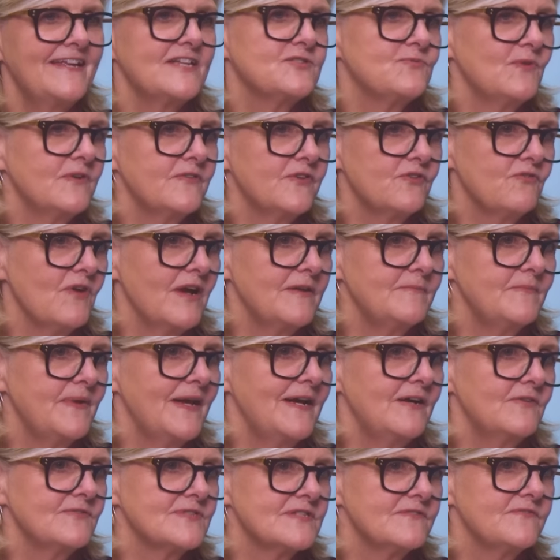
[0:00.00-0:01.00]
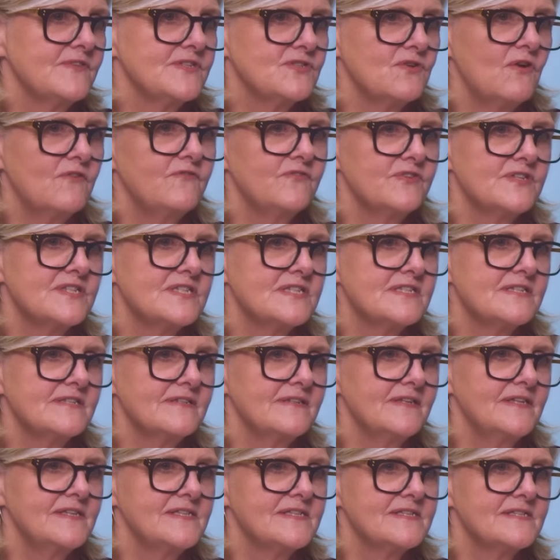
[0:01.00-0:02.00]
that's one of the great powers of this office,
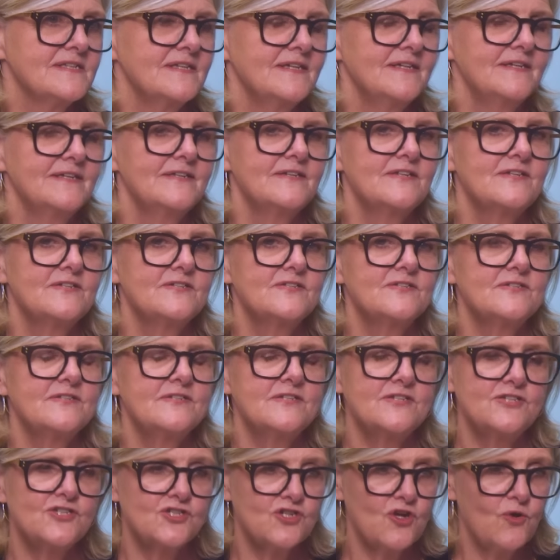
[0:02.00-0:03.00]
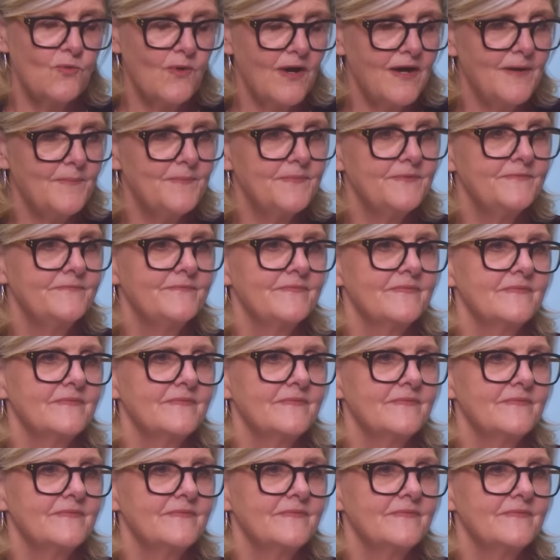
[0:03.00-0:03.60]
is to show up,